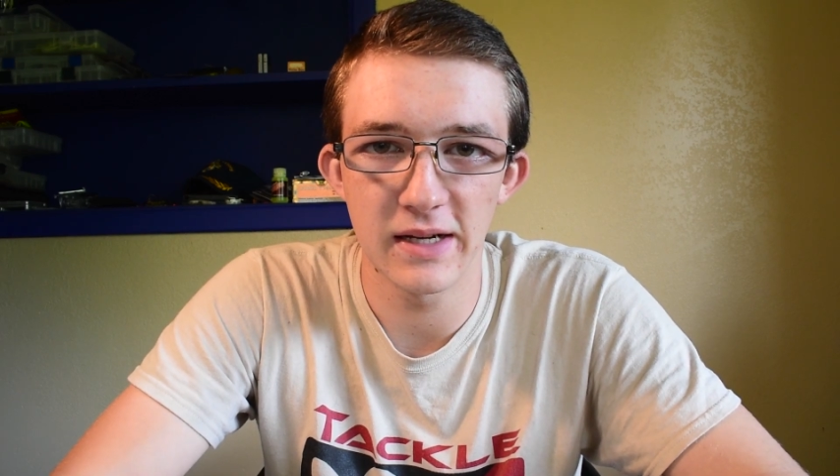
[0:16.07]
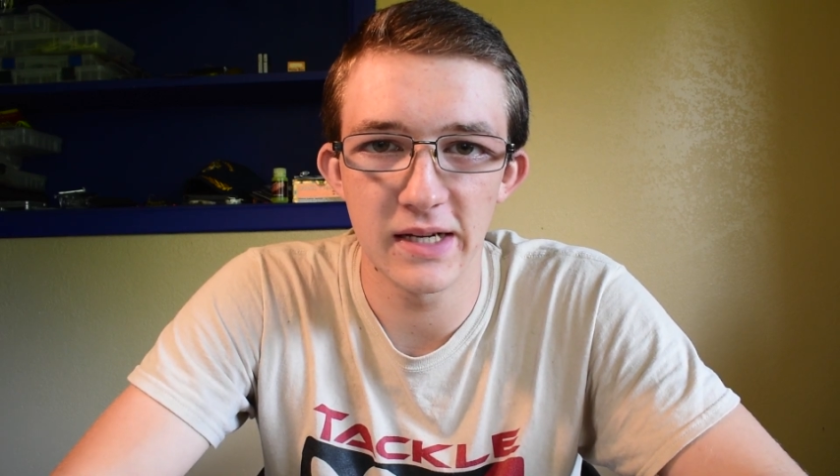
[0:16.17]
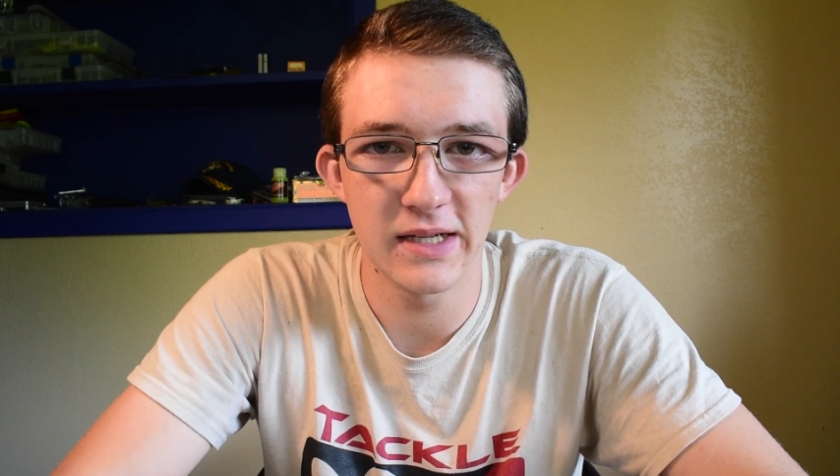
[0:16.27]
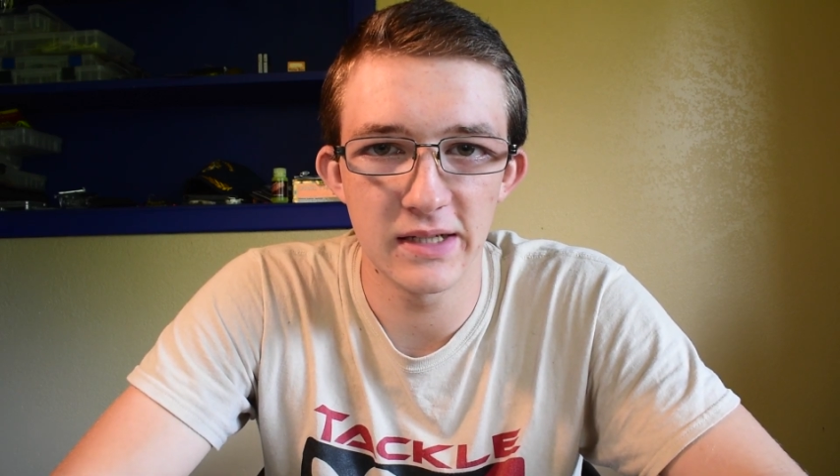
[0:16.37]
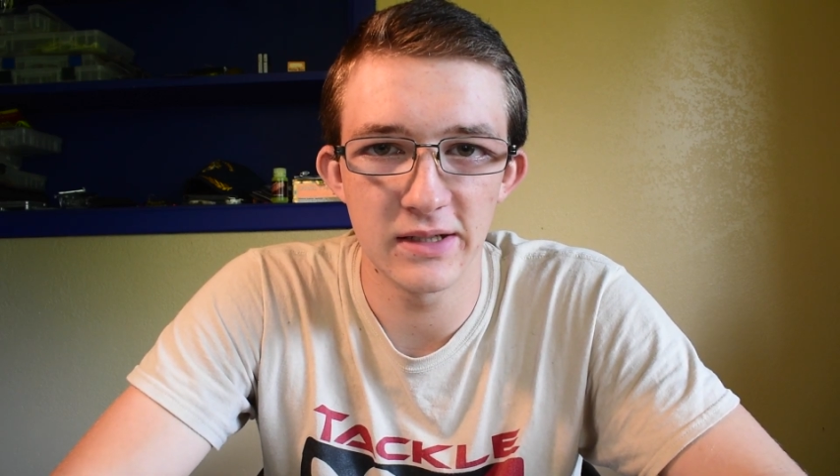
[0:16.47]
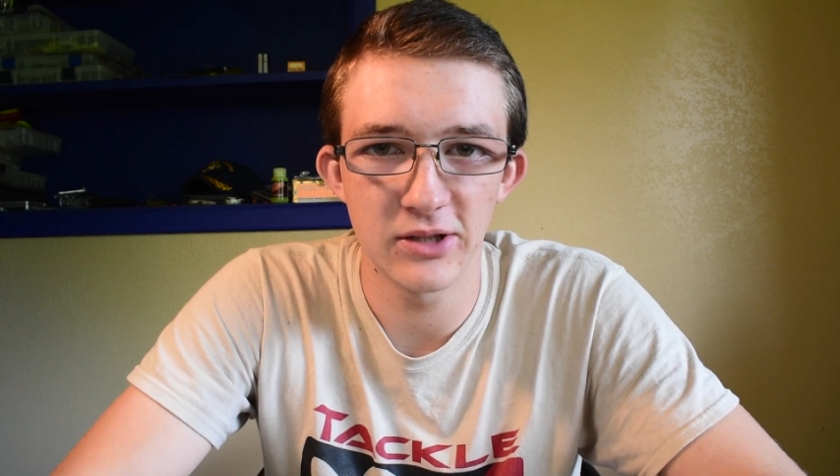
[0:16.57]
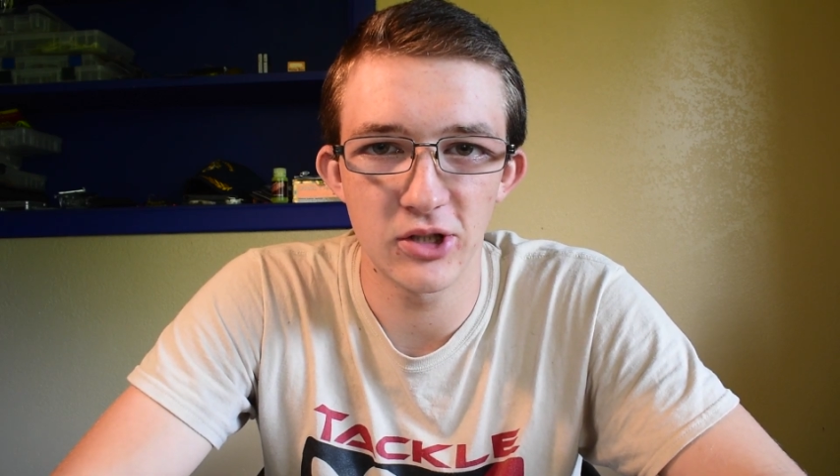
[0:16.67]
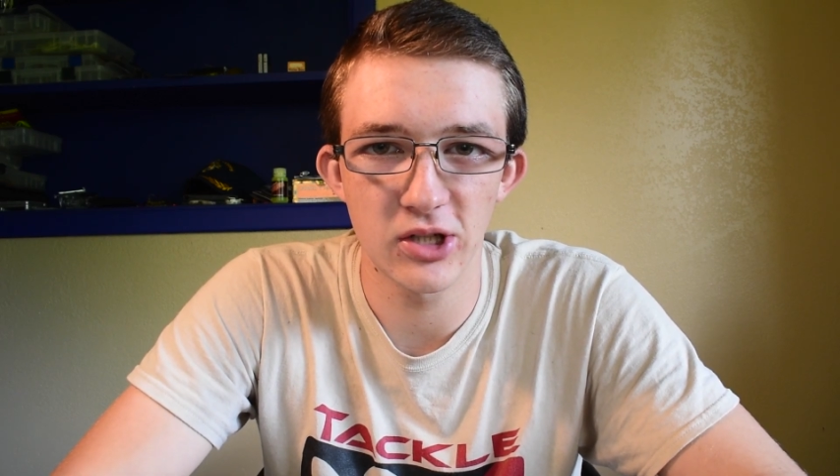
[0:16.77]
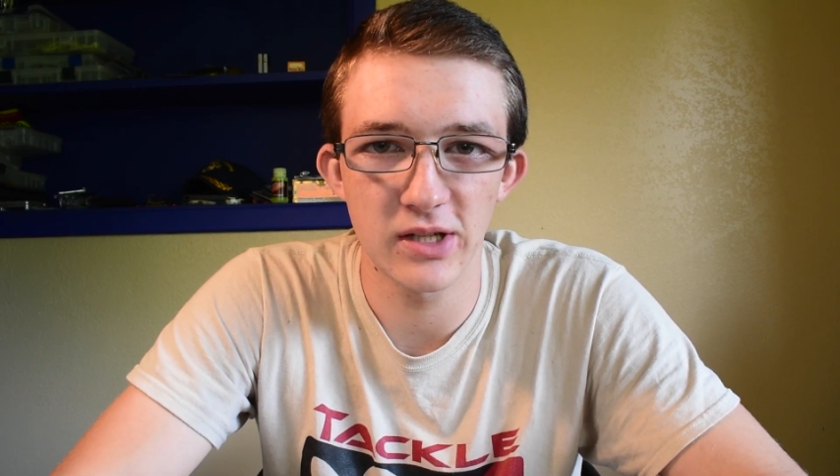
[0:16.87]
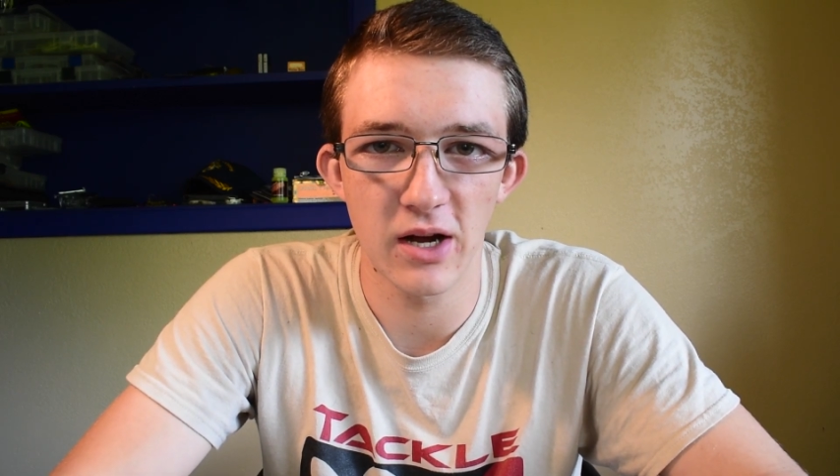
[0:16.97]
and
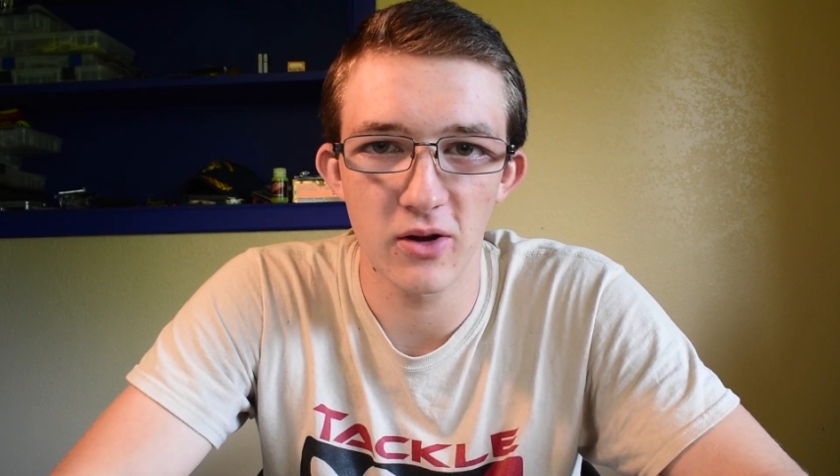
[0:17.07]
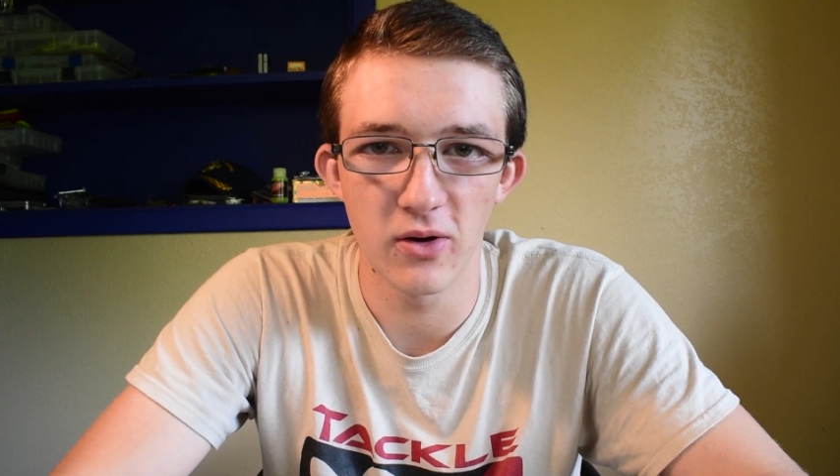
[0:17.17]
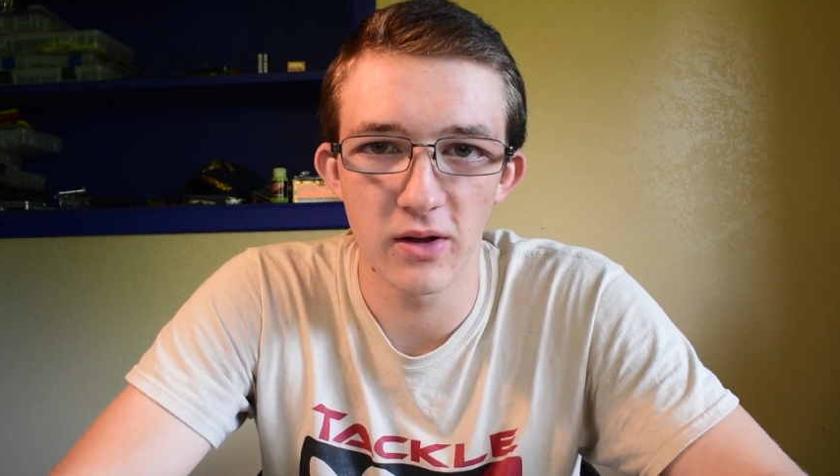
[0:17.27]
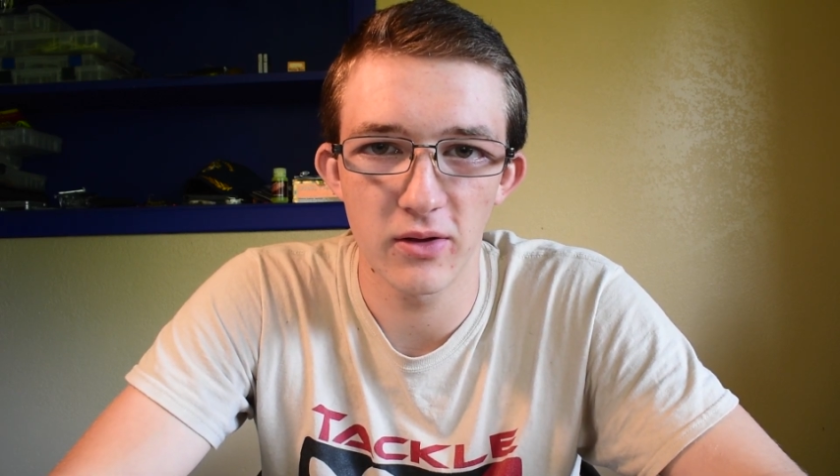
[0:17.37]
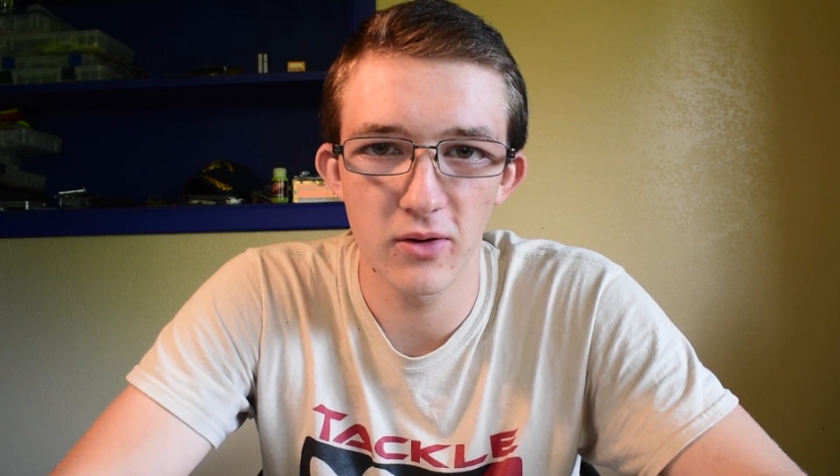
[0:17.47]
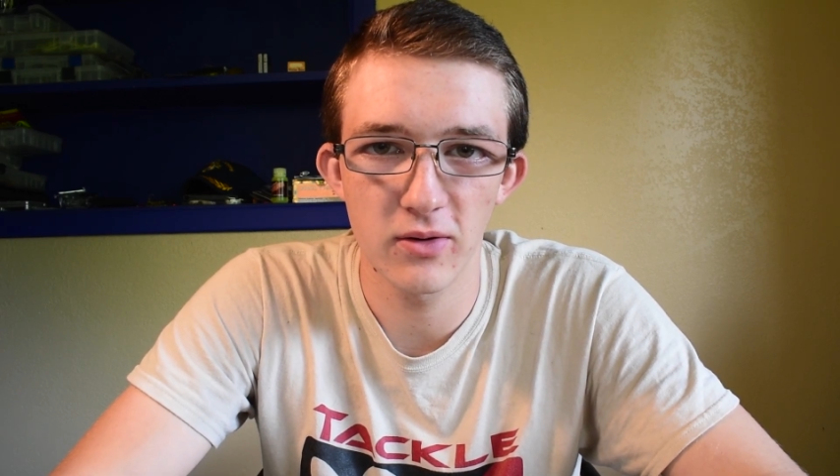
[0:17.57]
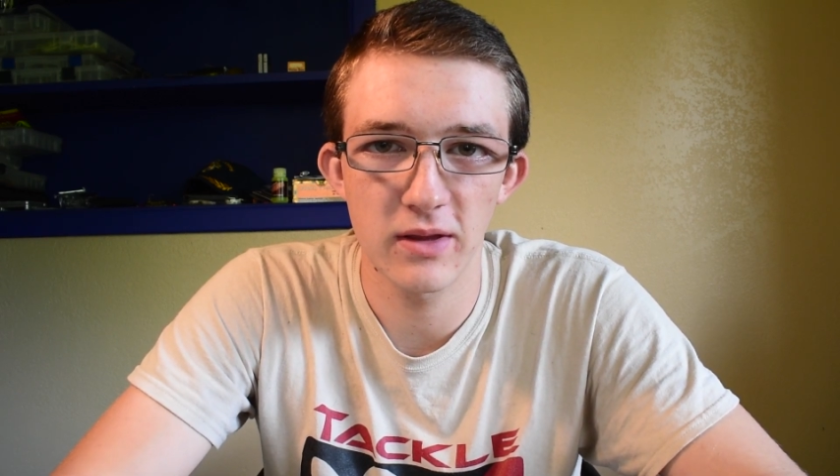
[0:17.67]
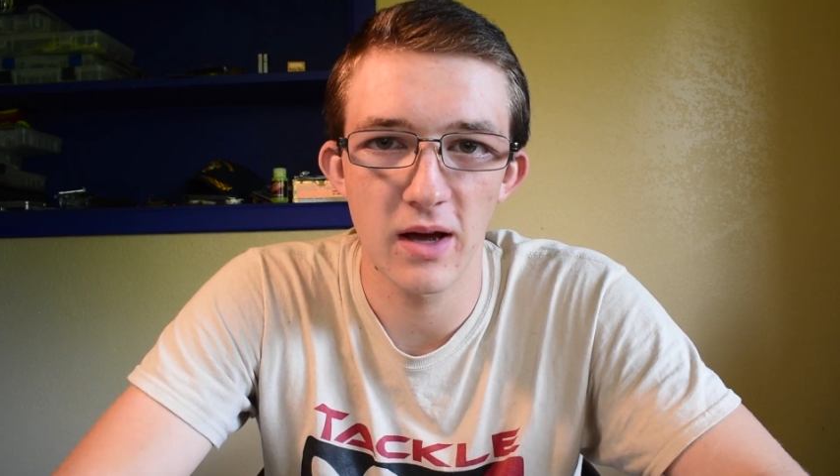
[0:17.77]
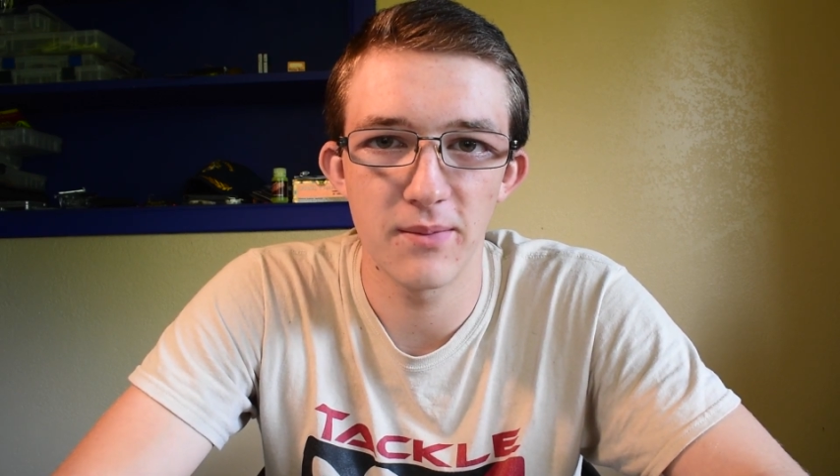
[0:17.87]
just not going through with it.